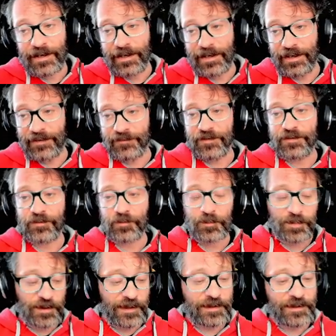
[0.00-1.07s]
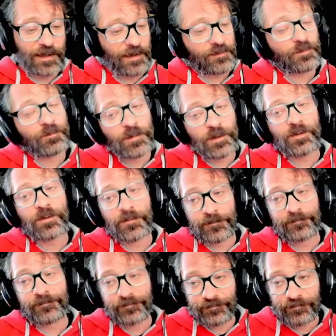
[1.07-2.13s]
and this little plague counter
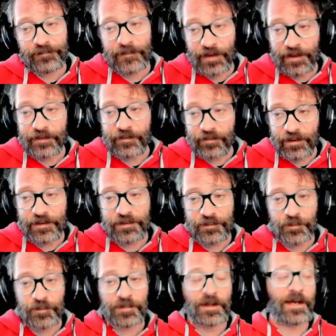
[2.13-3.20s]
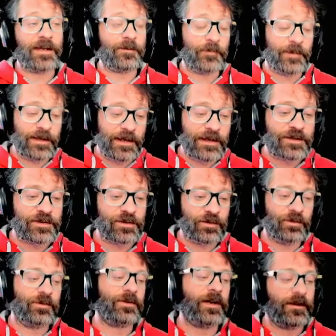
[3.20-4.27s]
will increase through play, and we need
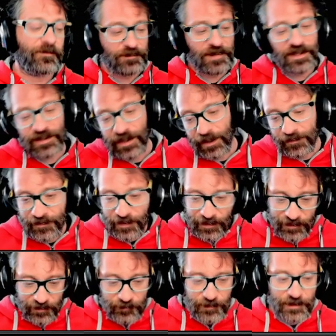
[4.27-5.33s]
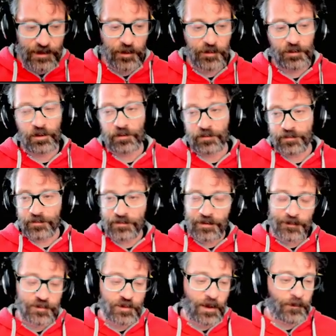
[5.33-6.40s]
to kind of mitigate that as we go along. So
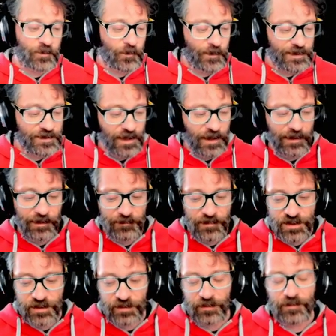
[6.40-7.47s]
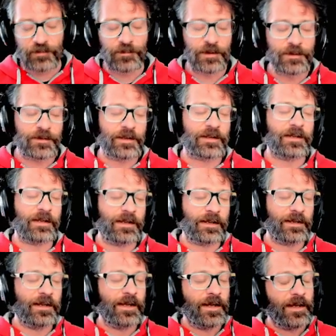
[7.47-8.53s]
sometimes when we're taking missions, we're
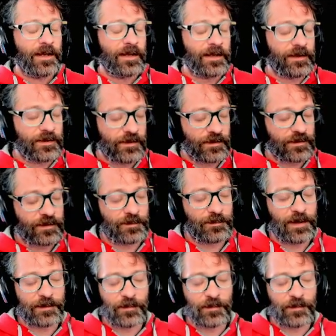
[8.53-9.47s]
thinking, is this going to make